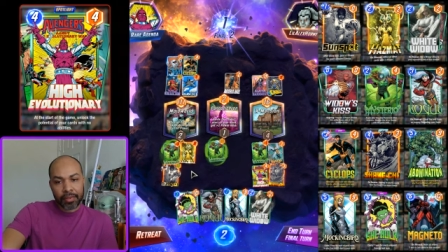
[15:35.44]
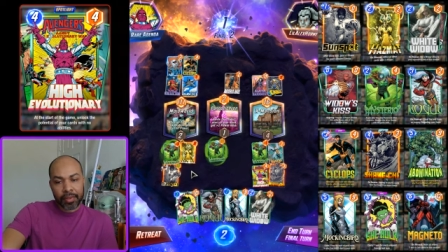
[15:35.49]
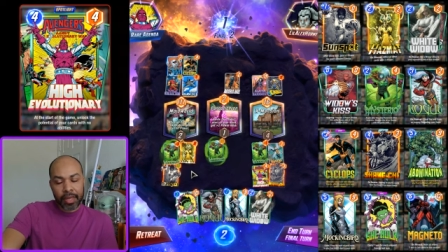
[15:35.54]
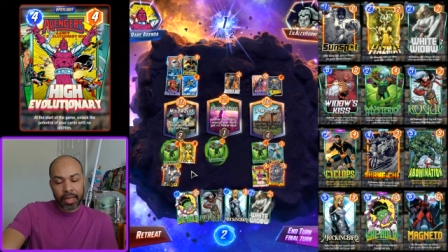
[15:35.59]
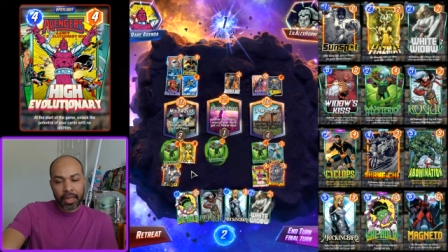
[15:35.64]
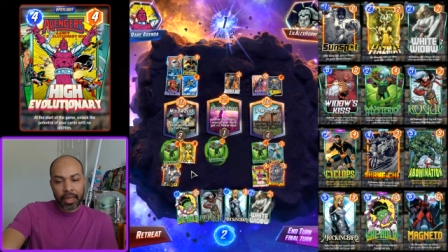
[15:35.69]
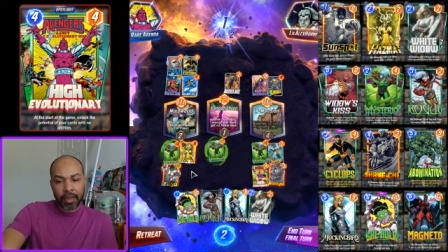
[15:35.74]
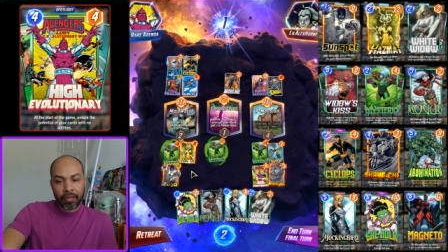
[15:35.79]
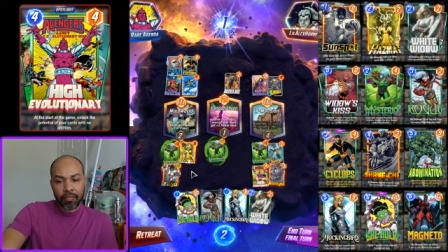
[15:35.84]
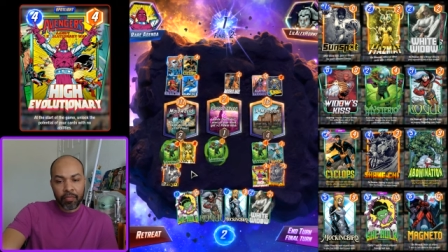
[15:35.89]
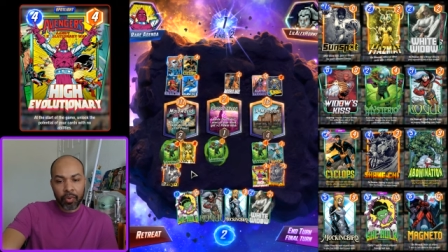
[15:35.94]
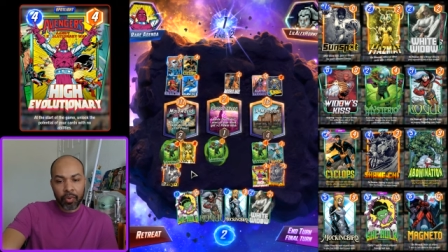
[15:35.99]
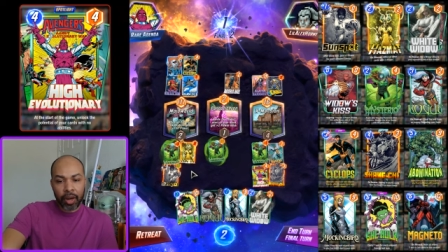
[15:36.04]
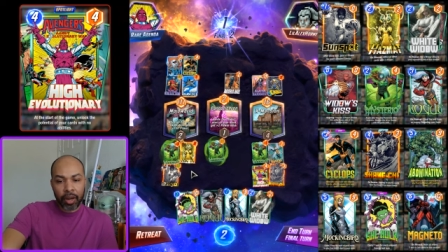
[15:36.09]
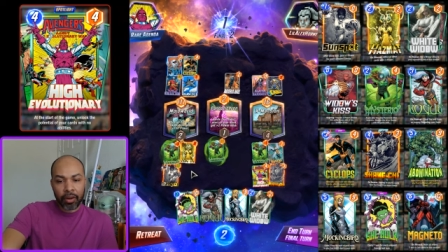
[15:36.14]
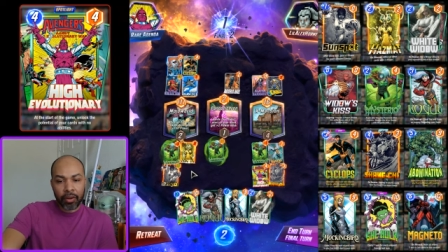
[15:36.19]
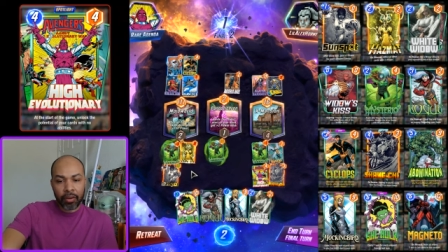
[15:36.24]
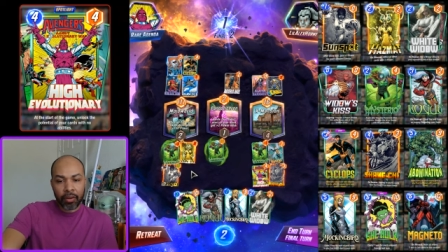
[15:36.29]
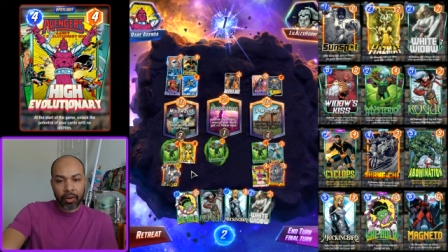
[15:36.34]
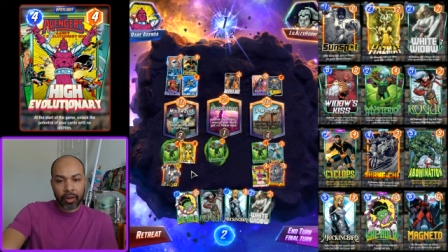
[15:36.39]
They have
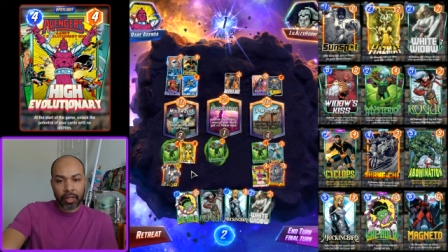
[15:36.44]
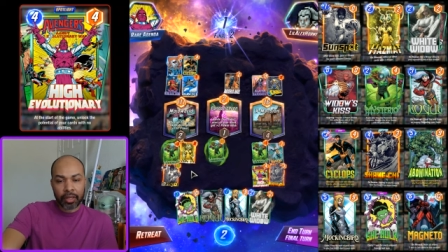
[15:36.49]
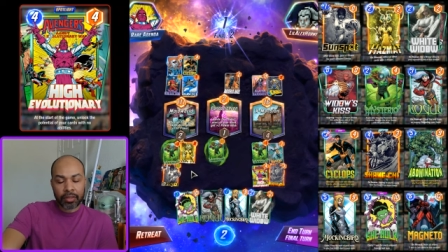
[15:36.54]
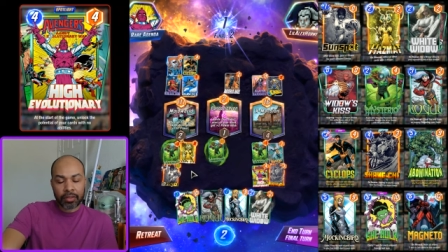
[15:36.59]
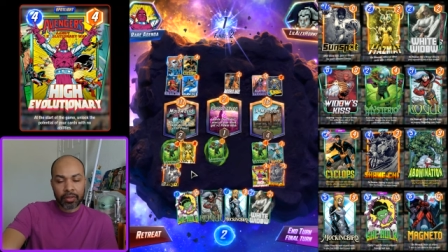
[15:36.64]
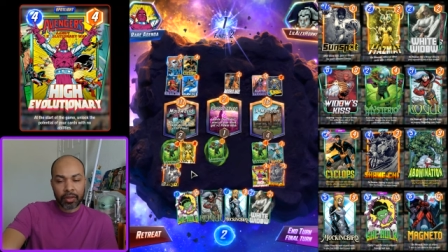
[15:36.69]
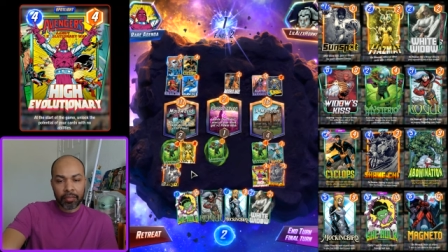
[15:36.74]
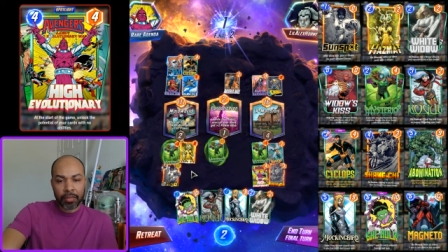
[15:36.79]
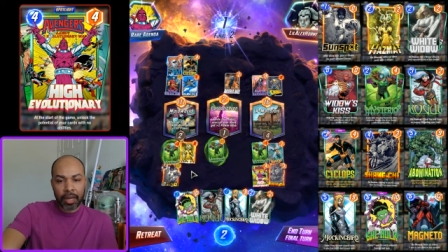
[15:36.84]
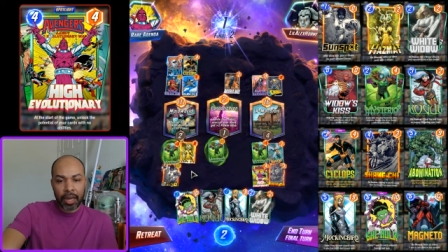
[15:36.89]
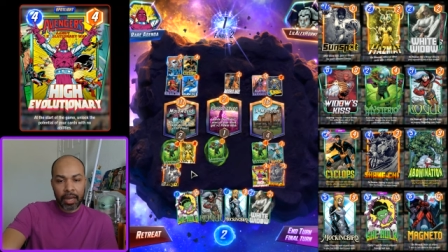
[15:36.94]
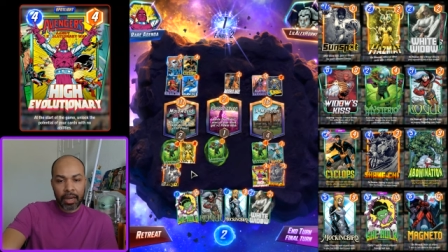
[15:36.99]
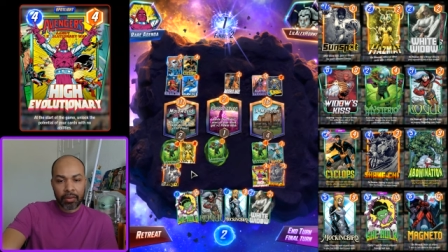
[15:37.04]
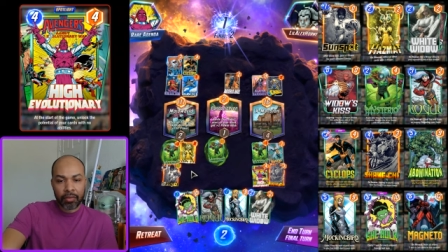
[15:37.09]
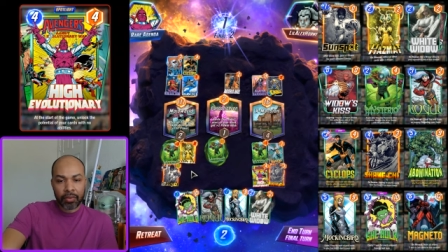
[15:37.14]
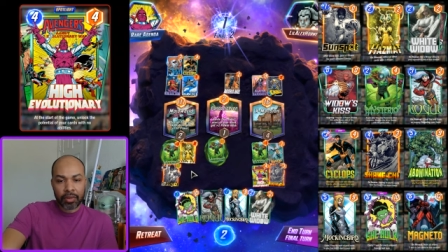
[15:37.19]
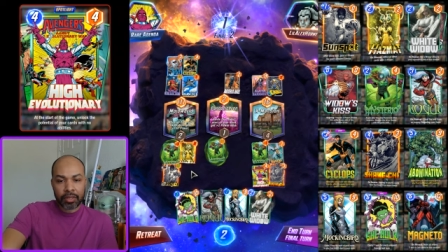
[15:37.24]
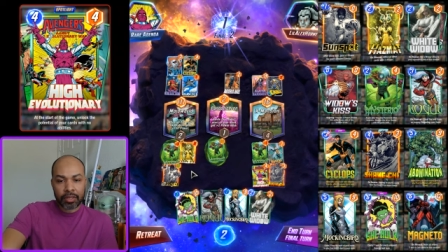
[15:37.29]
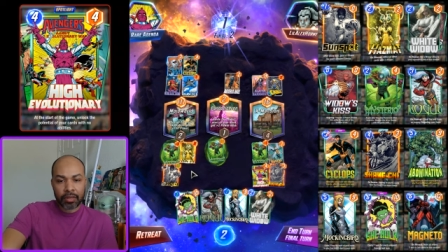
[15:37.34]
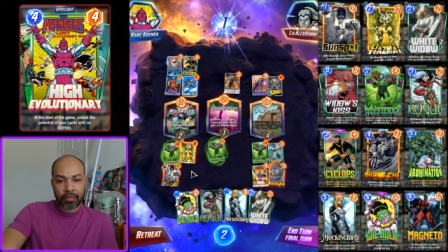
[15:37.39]
priority, so I'm not
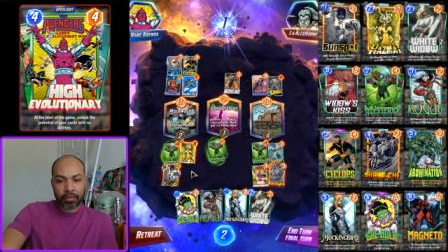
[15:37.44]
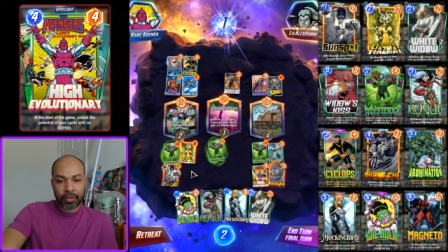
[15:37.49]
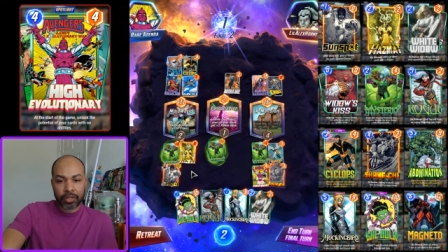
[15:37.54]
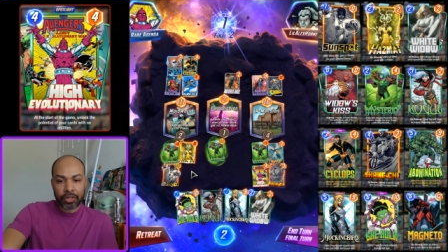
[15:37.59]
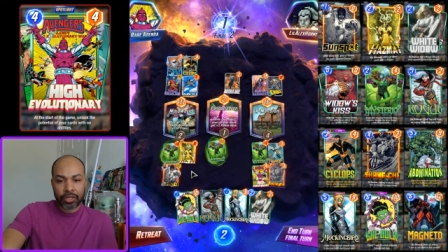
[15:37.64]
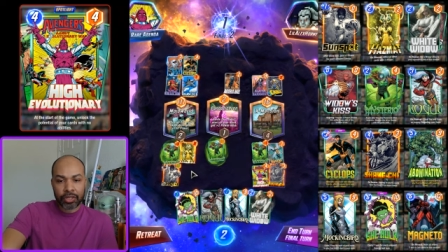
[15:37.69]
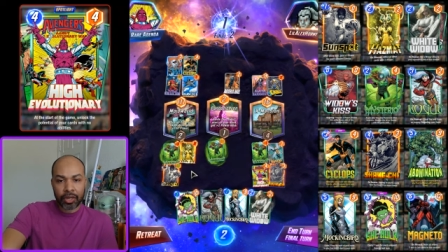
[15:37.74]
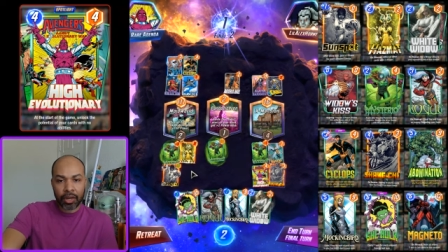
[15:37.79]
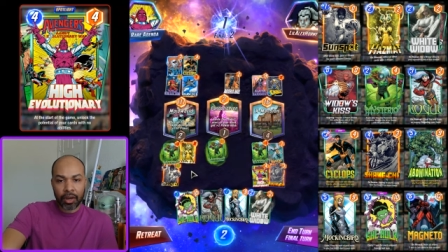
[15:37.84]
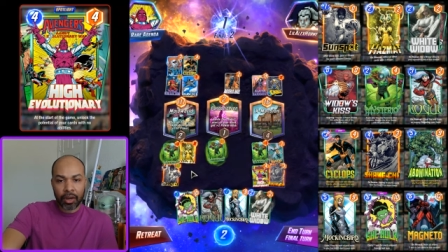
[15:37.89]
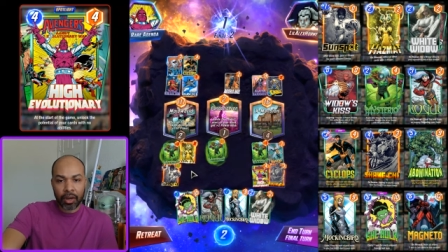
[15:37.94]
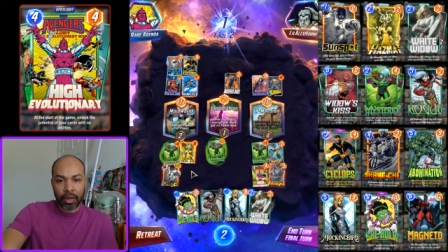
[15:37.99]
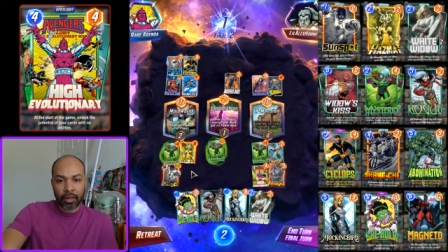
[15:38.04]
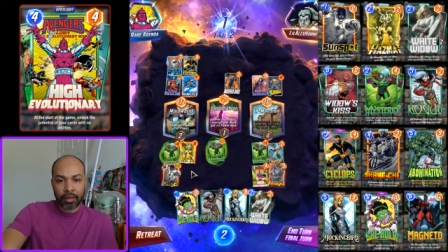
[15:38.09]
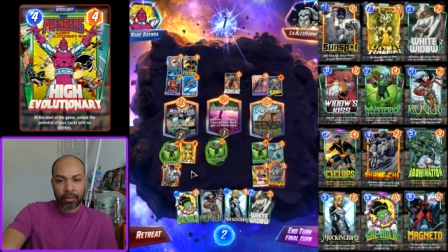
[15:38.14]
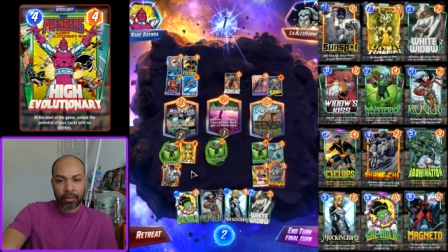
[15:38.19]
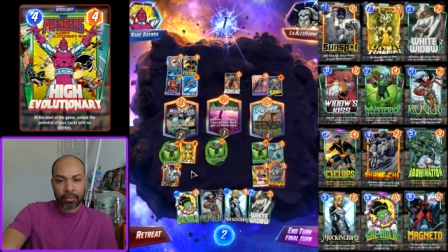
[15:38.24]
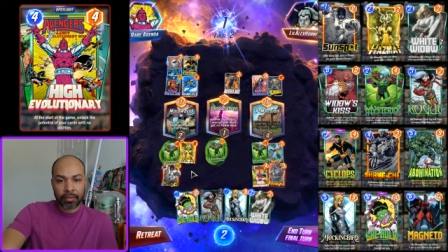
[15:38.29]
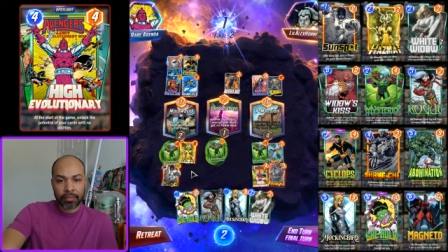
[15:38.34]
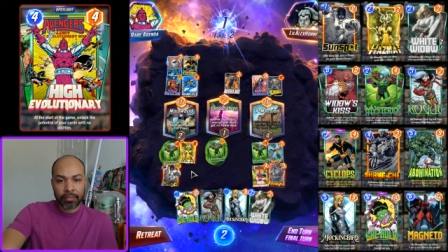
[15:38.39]
at risk of a
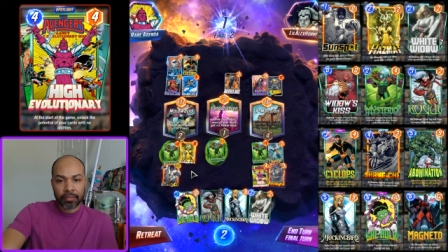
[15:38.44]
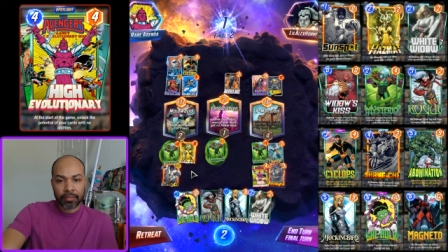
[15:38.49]
Shang.